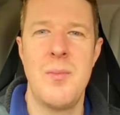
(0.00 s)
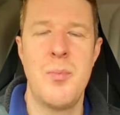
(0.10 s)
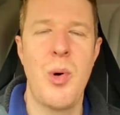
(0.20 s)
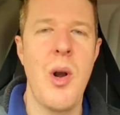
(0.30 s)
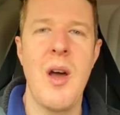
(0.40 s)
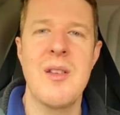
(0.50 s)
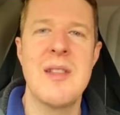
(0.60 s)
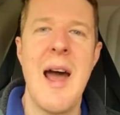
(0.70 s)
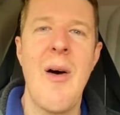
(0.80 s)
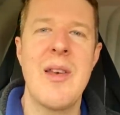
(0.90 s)
products
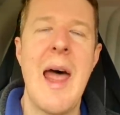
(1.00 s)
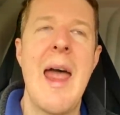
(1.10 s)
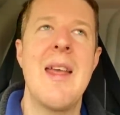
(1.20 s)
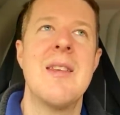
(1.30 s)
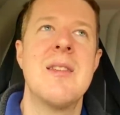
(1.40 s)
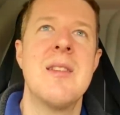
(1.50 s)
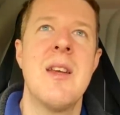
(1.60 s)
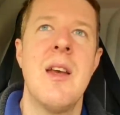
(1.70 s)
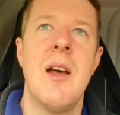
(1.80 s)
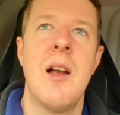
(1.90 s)
nowadays,
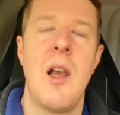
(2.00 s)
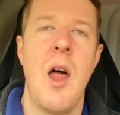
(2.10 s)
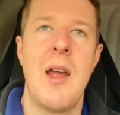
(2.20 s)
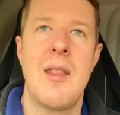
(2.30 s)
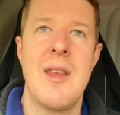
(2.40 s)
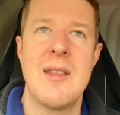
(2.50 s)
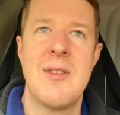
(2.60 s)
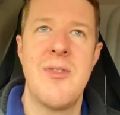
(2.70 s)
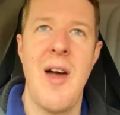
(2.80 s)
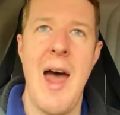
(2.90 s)
like this
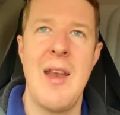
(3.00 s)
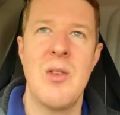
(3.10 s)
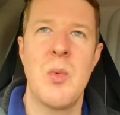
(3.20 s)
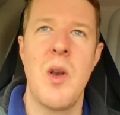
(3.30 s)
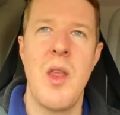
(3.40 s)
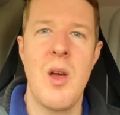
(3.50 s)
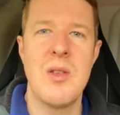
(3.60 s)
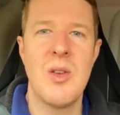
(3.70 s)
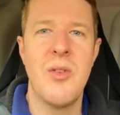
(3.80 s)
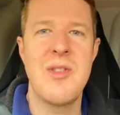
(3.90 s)
fan, it was one of those
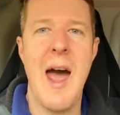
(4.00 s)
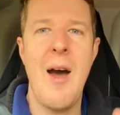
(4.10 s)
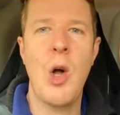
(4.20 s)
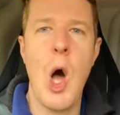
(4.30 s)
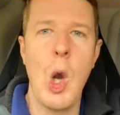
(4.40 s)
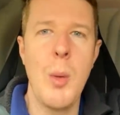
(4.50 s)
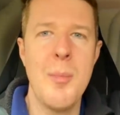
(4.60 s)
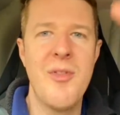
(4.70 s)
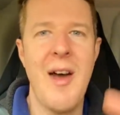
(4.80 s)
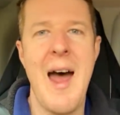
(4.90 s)
sort of tap
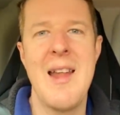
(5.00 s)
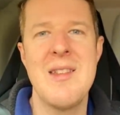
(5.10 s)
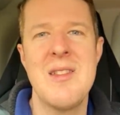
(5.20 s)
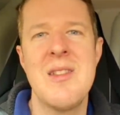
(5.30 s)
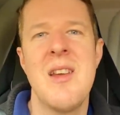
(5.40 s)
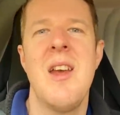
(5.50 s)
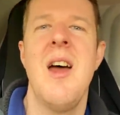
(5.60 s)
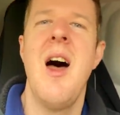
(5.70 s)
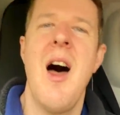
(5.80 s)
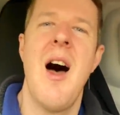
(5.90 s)
column fans.
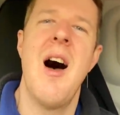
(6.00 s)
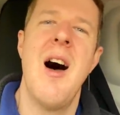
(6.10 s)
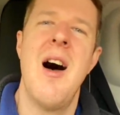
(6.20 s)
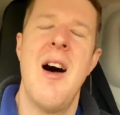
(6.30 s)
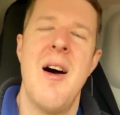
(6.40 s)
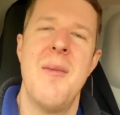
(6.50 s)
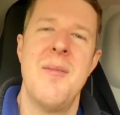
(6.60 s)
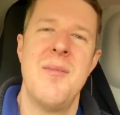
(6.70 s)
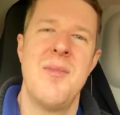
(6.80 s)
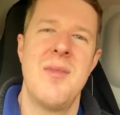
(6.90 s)

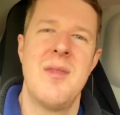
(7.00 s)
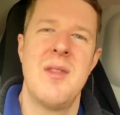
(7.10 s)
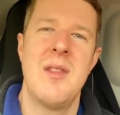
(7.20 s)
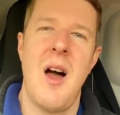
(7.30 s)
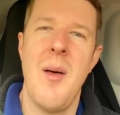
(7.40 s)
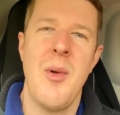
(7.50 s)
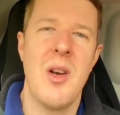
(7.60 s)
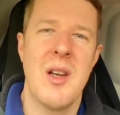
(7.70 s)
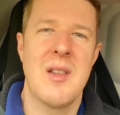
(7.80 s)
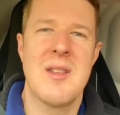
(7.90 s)
Um, I'm not
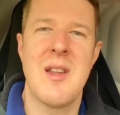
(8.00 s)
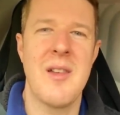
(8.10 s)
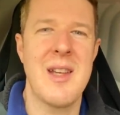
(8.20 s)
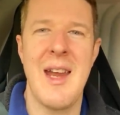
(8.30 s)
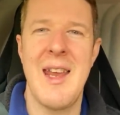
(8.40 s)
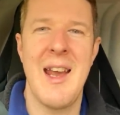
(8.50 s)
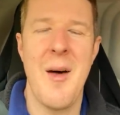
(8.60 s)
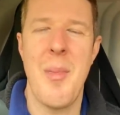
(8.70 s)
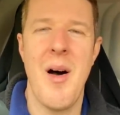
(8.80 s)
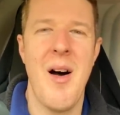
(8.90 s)
going to start taking it
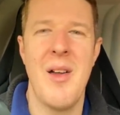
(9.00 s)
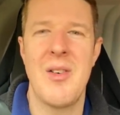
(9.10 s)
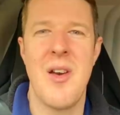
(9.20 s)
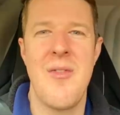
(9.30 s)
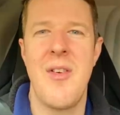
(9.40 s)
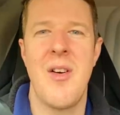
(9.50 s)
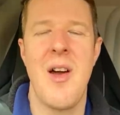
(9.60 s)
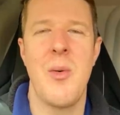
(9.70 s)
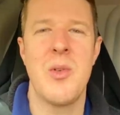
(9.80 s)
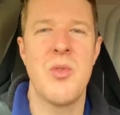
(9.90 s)
apart and trying to figure
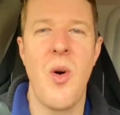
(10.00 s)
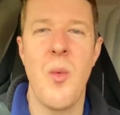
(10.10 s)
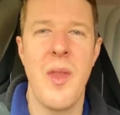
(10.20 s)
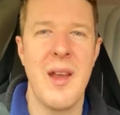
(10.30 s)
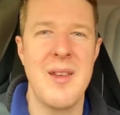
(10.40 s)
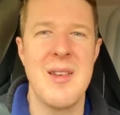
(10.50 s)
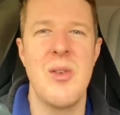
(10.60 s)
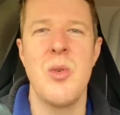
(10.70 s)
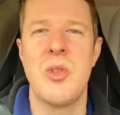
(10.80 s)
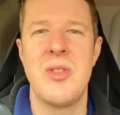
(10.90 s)
out what's wrong with it because
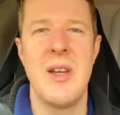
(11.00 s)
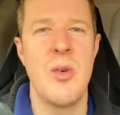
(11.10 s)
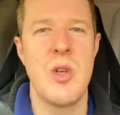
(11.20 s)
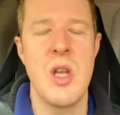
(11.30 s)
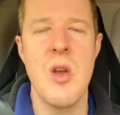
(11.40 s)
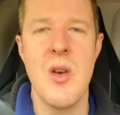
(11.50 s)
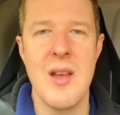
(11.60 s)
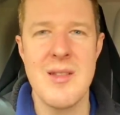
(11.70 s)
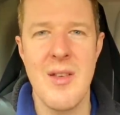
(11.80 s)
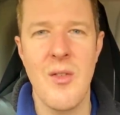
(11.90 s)
they're all sealed
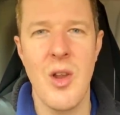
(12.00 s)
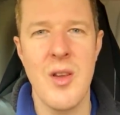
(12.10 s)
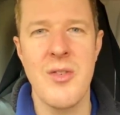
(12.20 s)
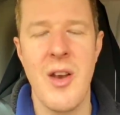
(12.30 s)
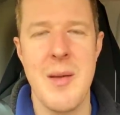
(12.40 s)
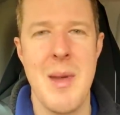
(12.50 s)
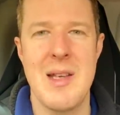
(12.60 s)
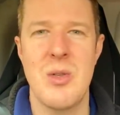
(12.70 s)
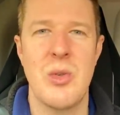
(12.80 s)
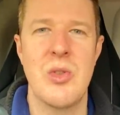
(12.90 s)
units. They've got those funny
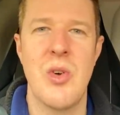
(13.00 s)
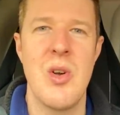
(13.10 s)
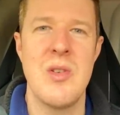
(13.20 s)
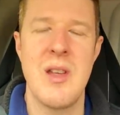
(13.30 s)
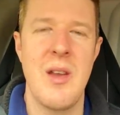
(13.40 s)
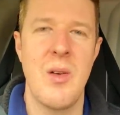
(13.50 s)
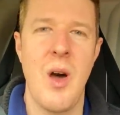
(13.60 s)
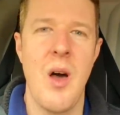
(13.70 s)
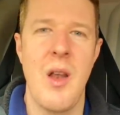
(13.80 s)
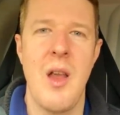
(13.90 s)
metal screws that you
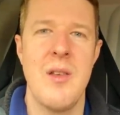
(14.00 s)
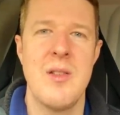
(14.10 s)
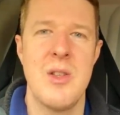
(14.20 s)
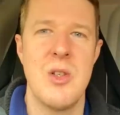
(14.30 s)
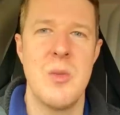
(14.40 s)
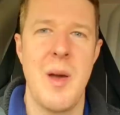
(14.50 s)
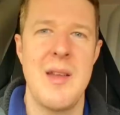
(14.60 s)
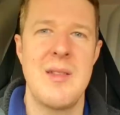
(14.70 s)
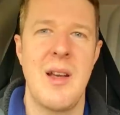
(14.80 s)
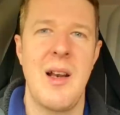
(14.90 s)
can't undo
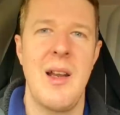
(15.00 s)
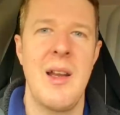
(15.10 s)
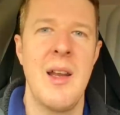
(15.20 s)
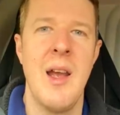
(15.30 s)
basically.